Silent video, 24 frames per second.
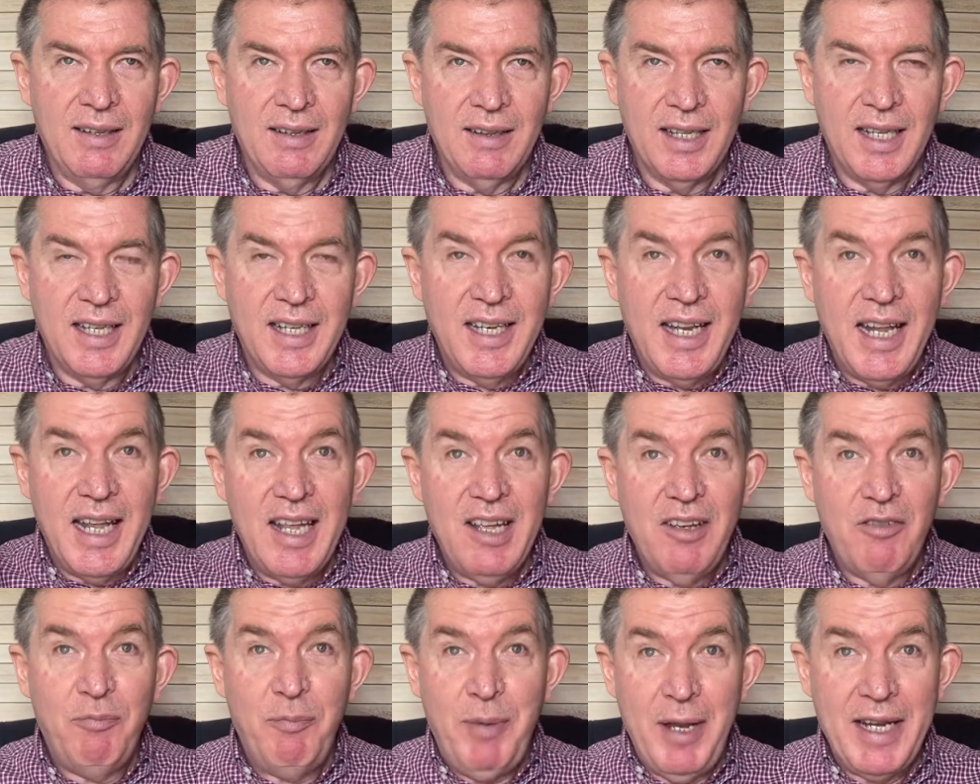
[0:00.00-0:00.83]
the day
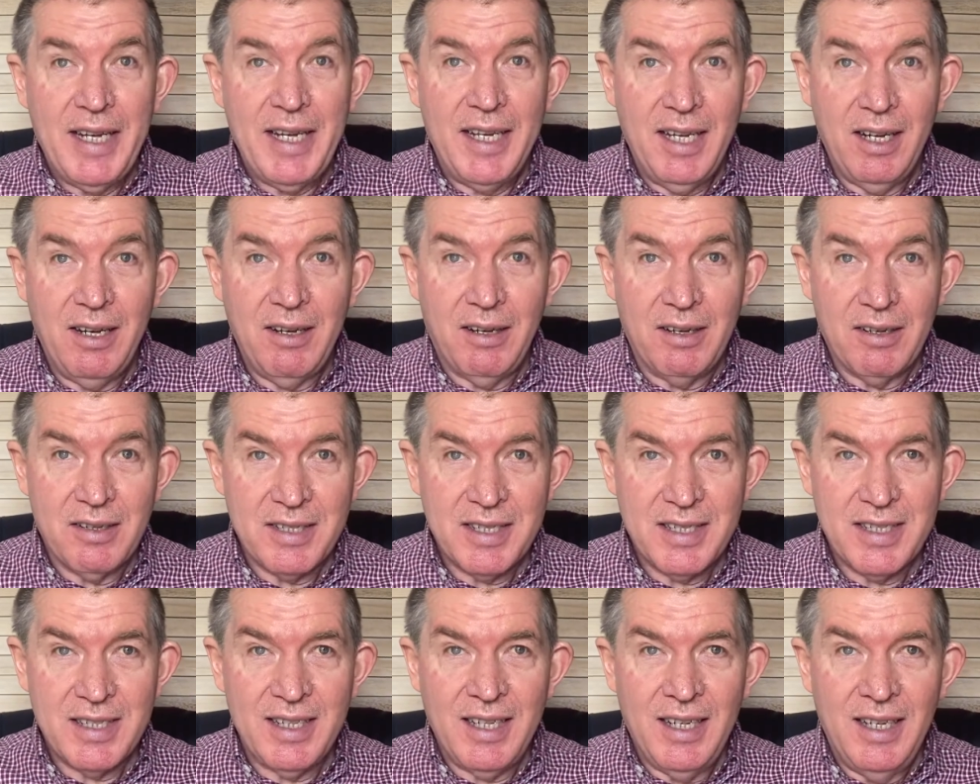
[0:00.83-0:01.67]
of
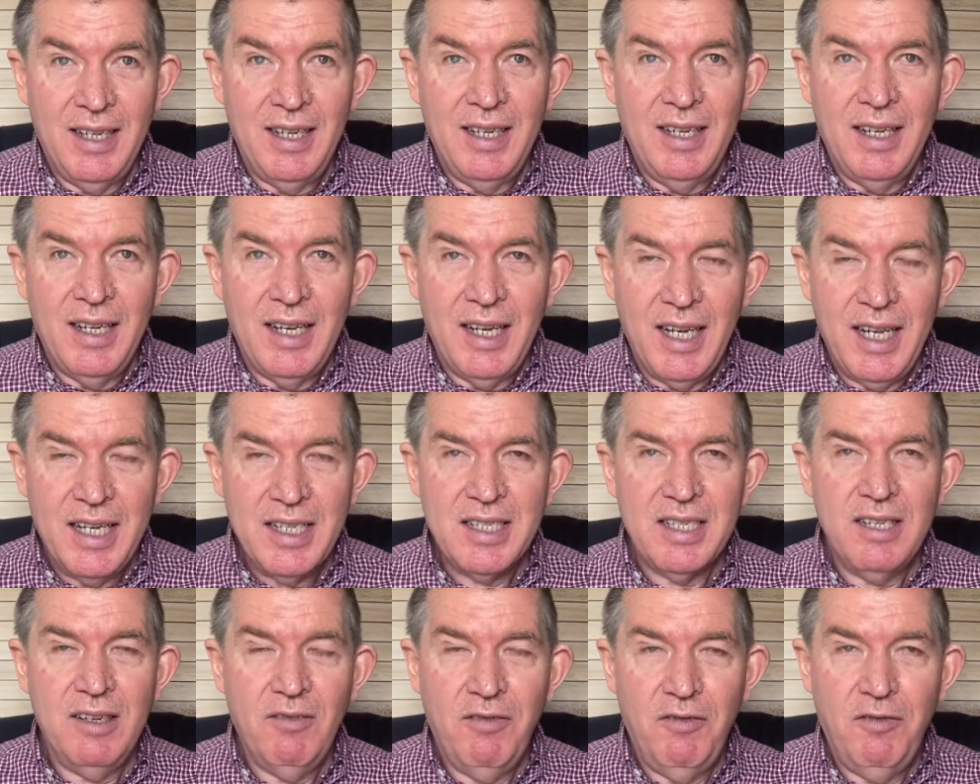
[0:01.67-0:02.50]
Pentecost,
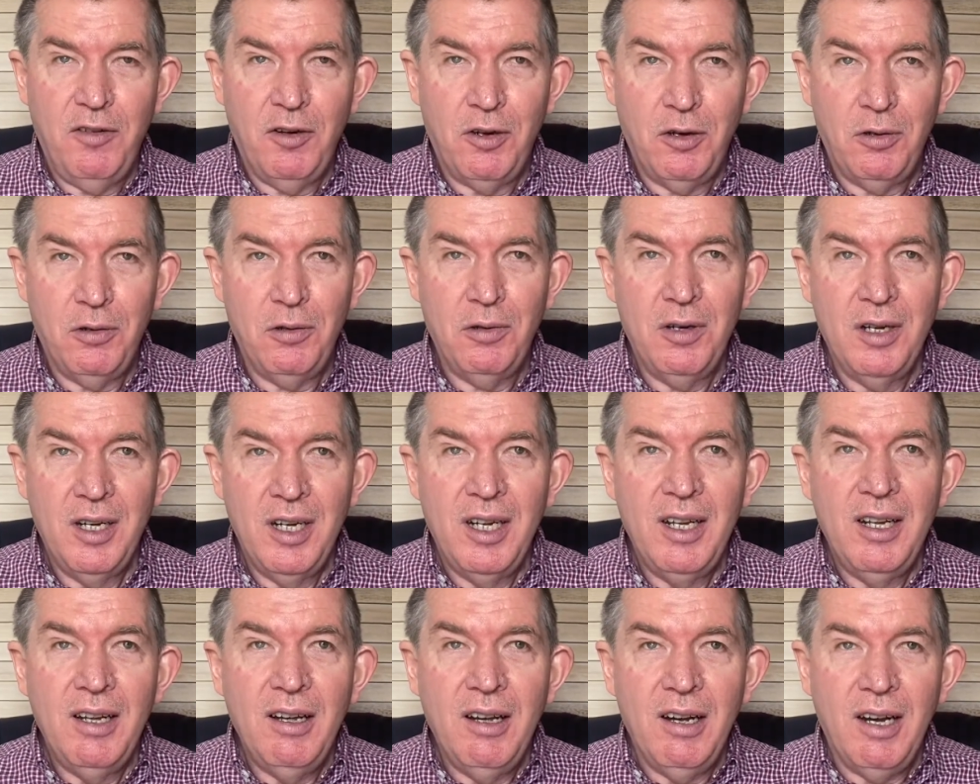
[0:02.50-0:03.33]
lesson four
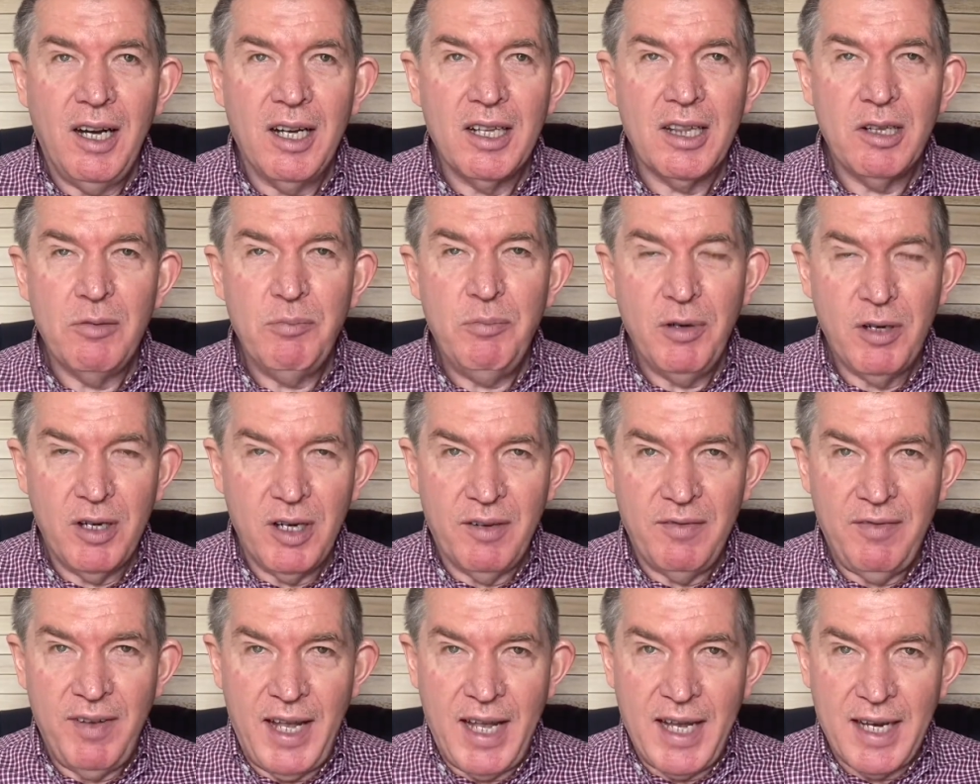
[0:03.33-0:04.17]
on the book
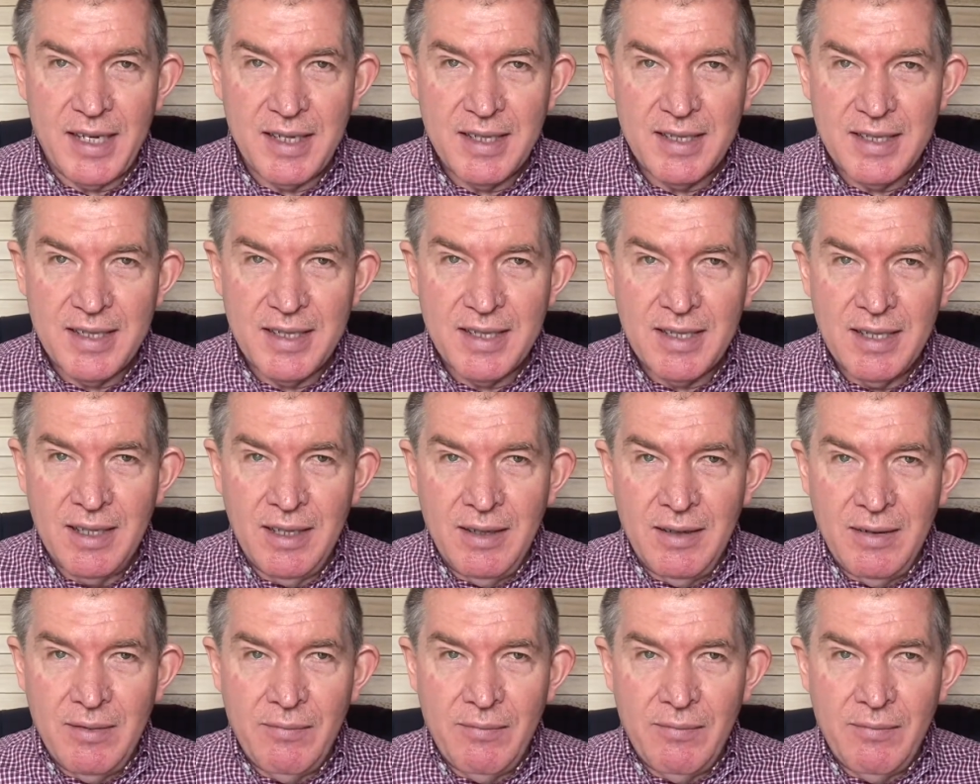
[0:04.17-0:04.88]
of Acts.